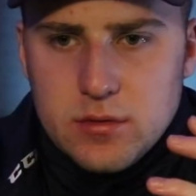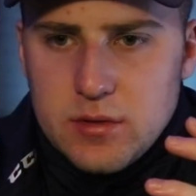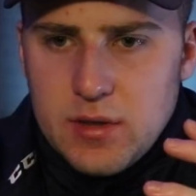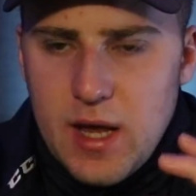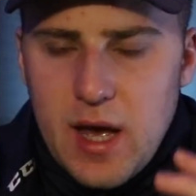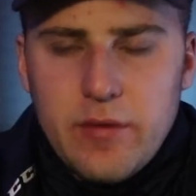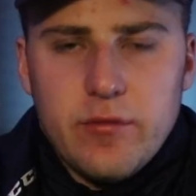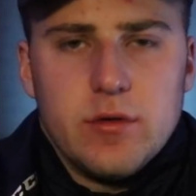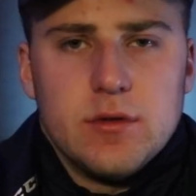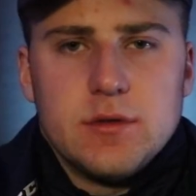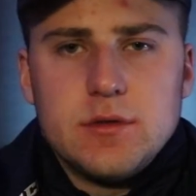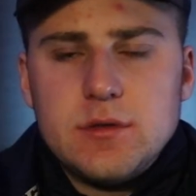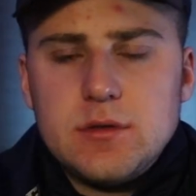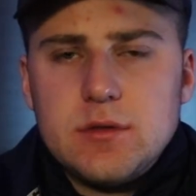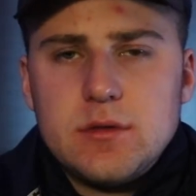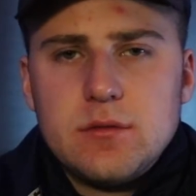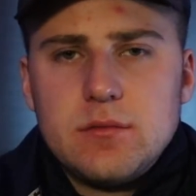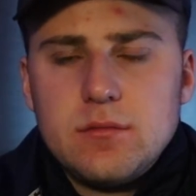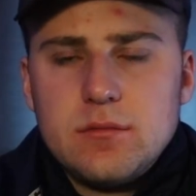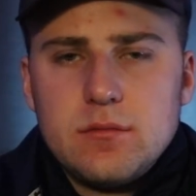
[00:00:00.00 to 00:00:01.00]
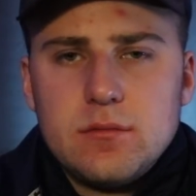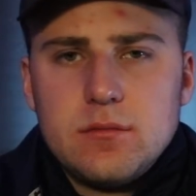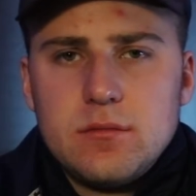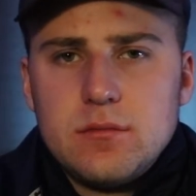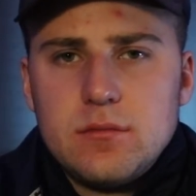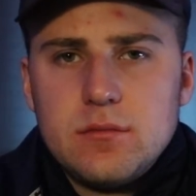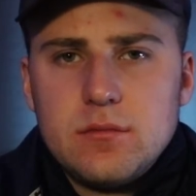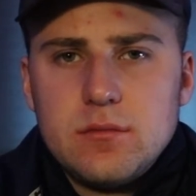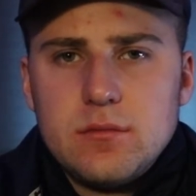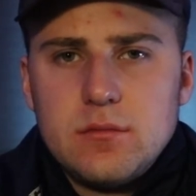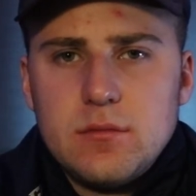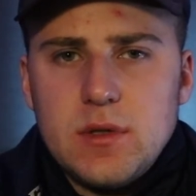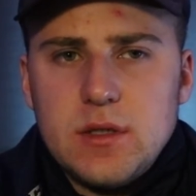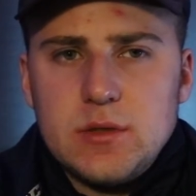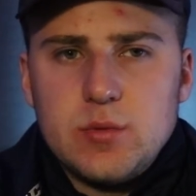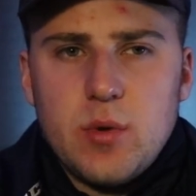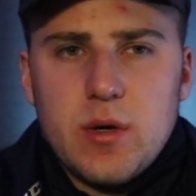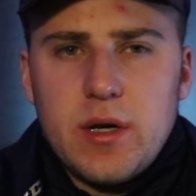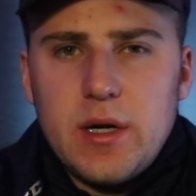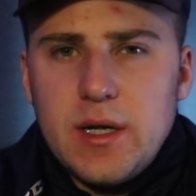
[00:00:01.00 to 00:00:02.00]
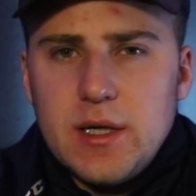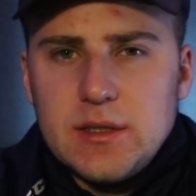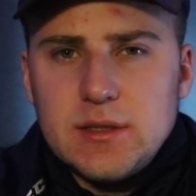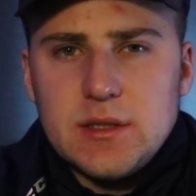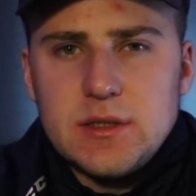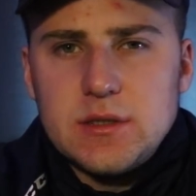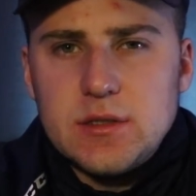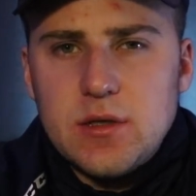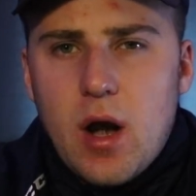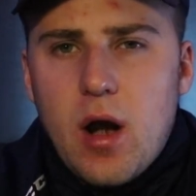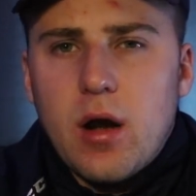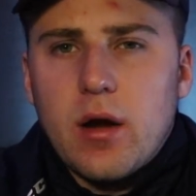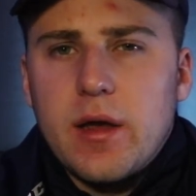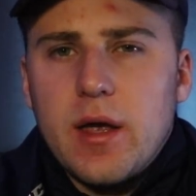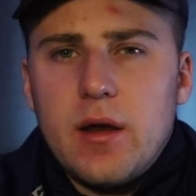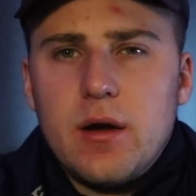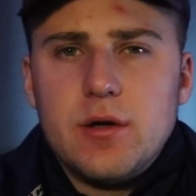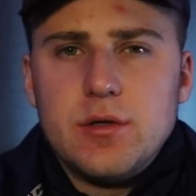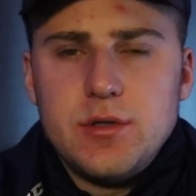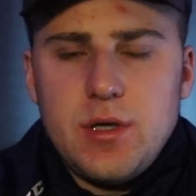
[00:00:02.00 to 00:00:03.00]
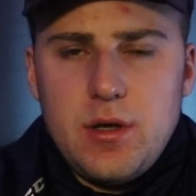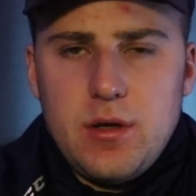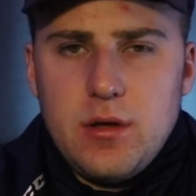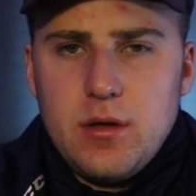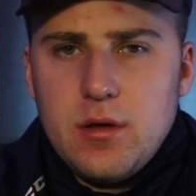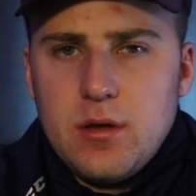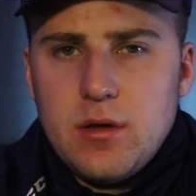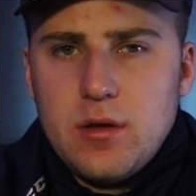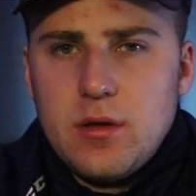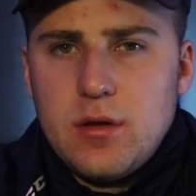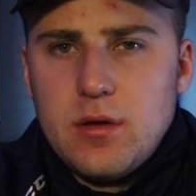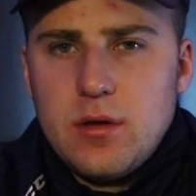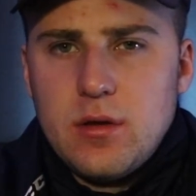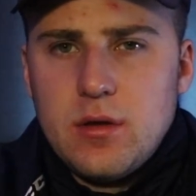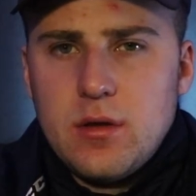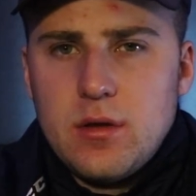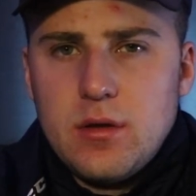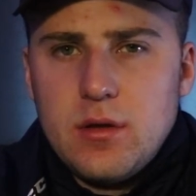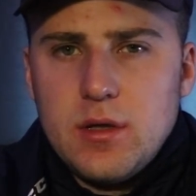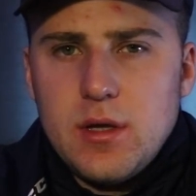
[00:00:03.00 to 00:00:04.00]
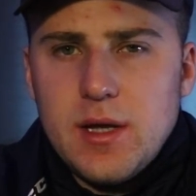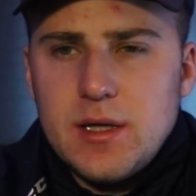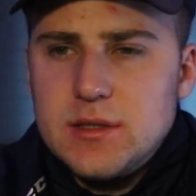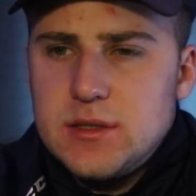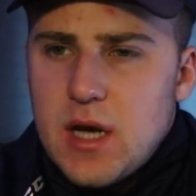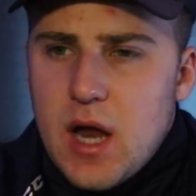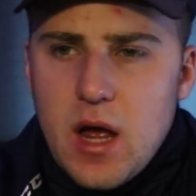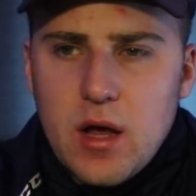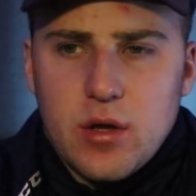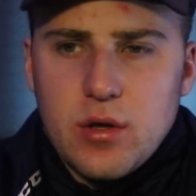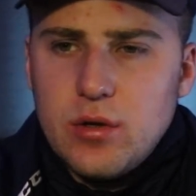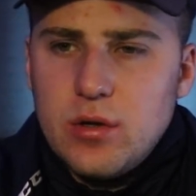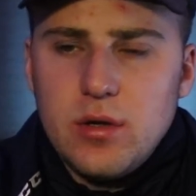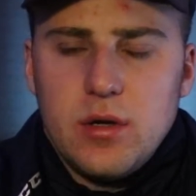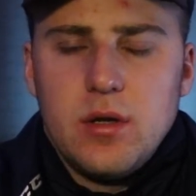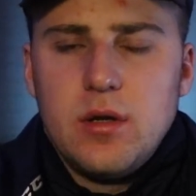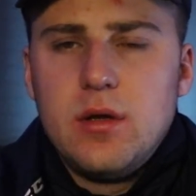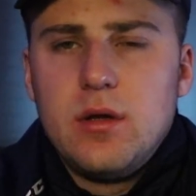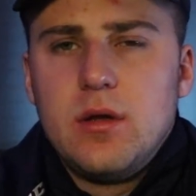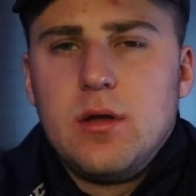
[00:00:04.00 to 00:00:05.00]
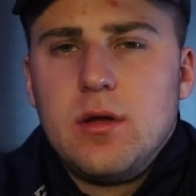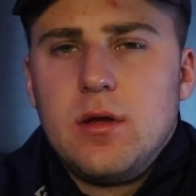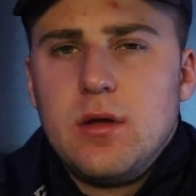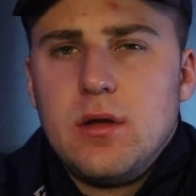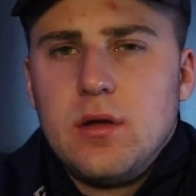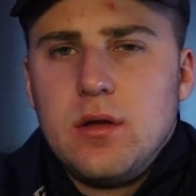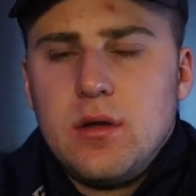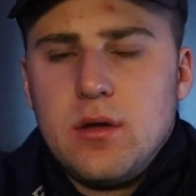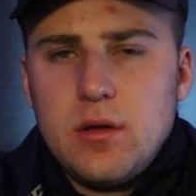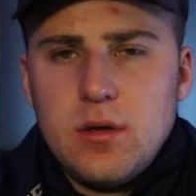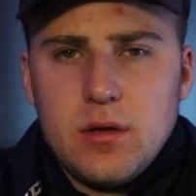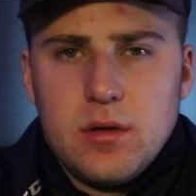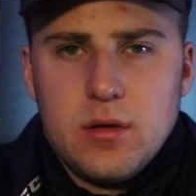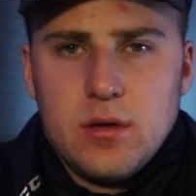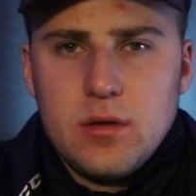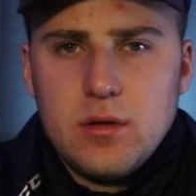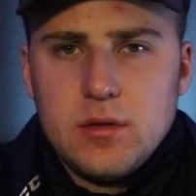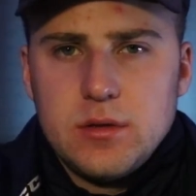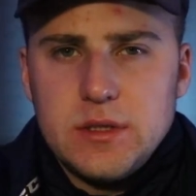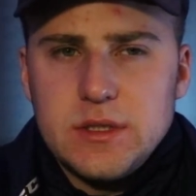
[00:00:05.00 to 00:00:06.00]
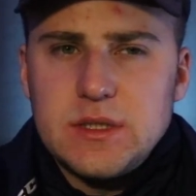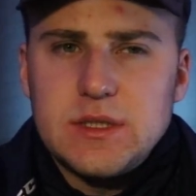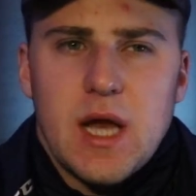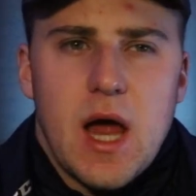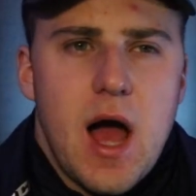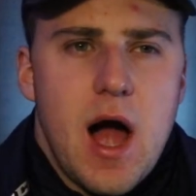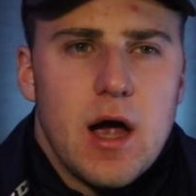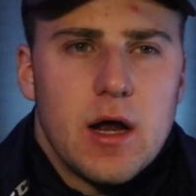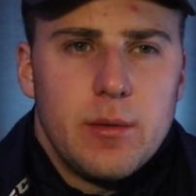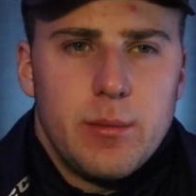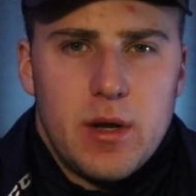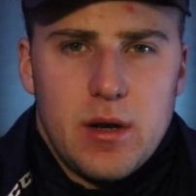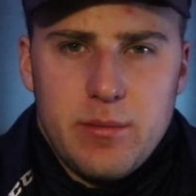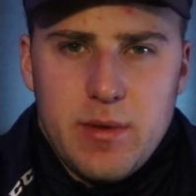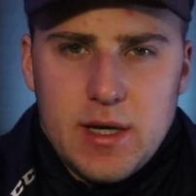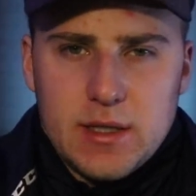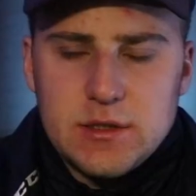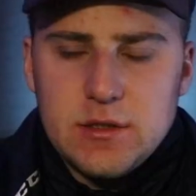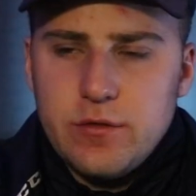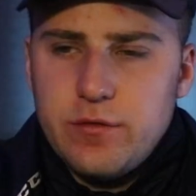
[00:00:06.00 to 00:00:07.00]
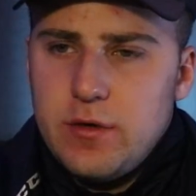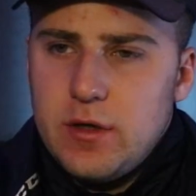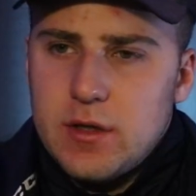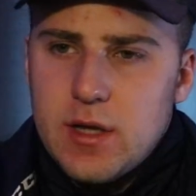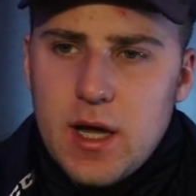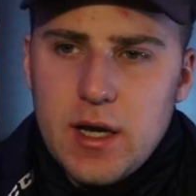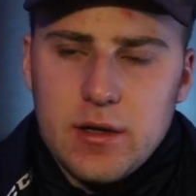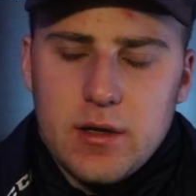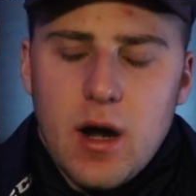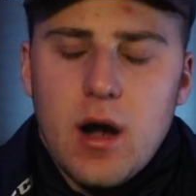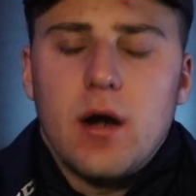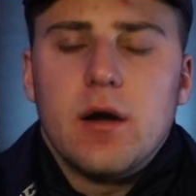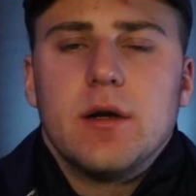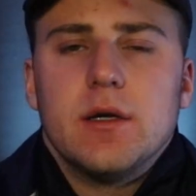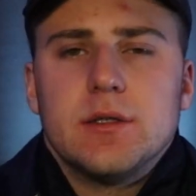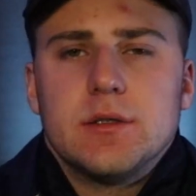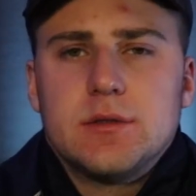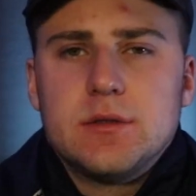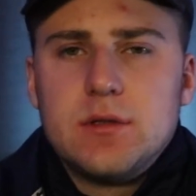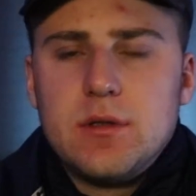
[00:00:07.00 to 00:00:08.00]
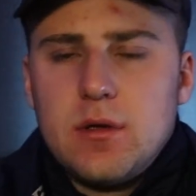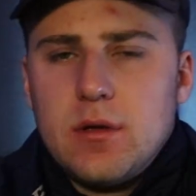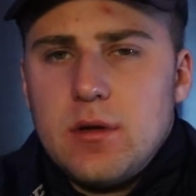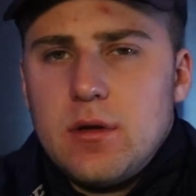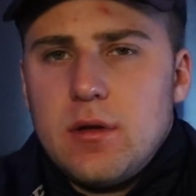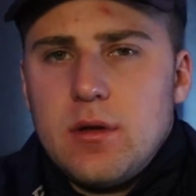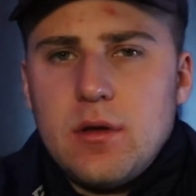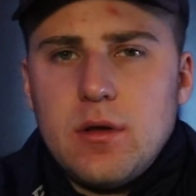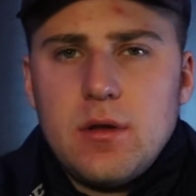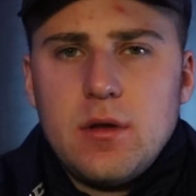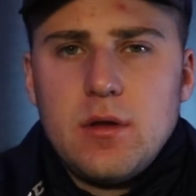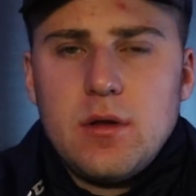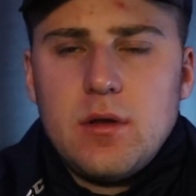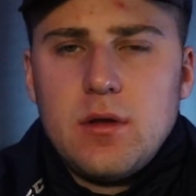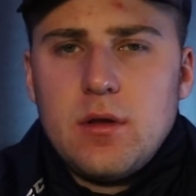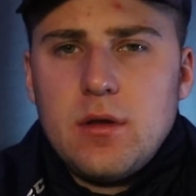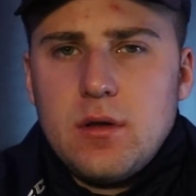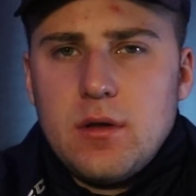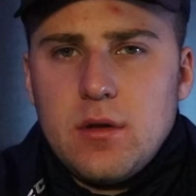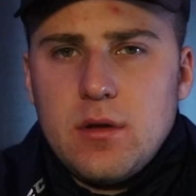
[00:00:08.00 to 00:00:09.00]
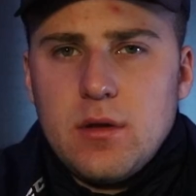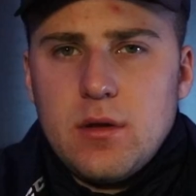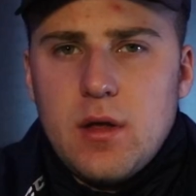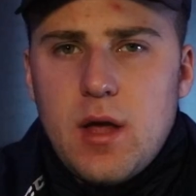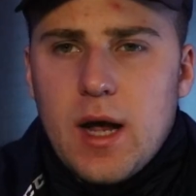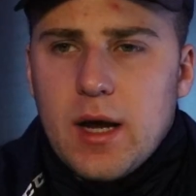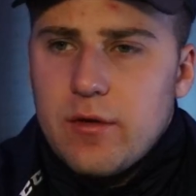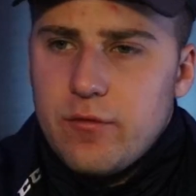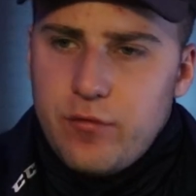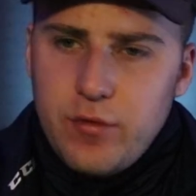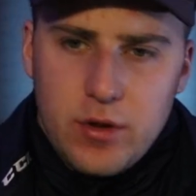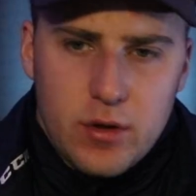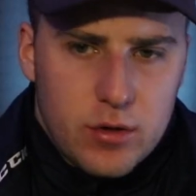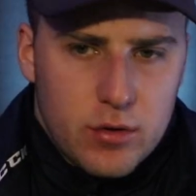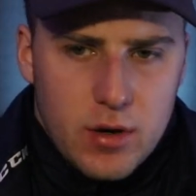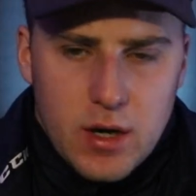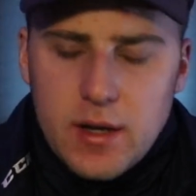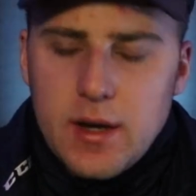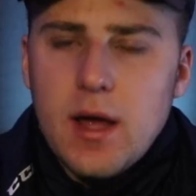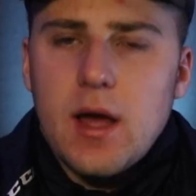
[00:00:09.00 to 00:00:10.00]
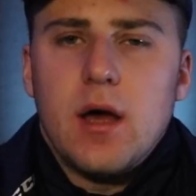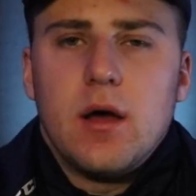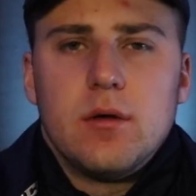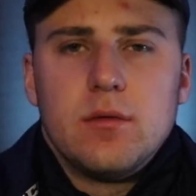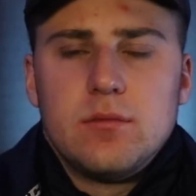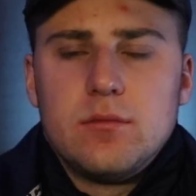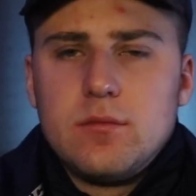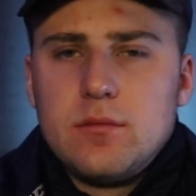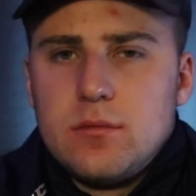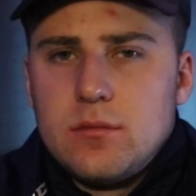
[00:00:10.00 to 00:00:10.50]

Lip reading: devils. It's what it is. It's dark energy. It's not good. Just talking about it makes you feel that darkness. I can feel it right now.